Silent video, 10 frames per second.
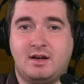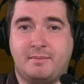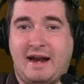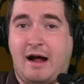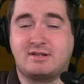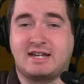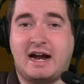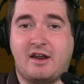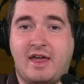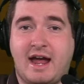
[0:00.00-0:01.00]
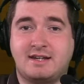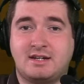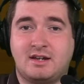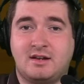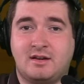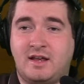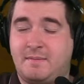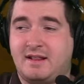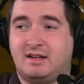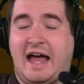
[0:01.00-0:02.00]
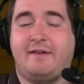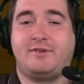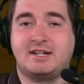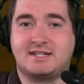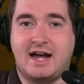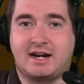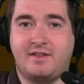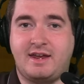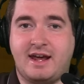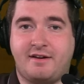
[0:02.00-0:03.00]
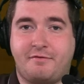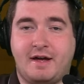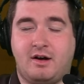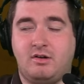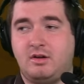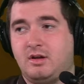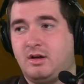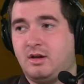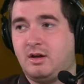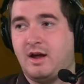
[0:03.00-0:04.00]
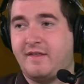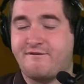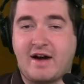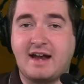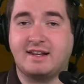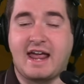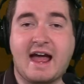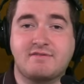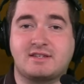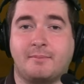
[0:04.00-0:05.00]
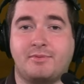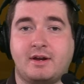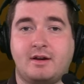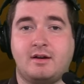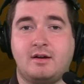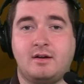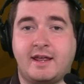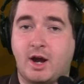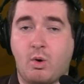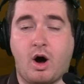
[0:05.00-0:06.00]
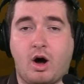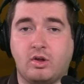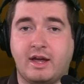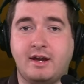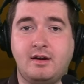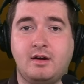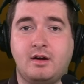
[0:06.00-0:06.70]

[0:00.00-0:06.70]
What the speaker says: But outside of that, they've been the laughingstock of the NFL, and they finally have something. They go all in.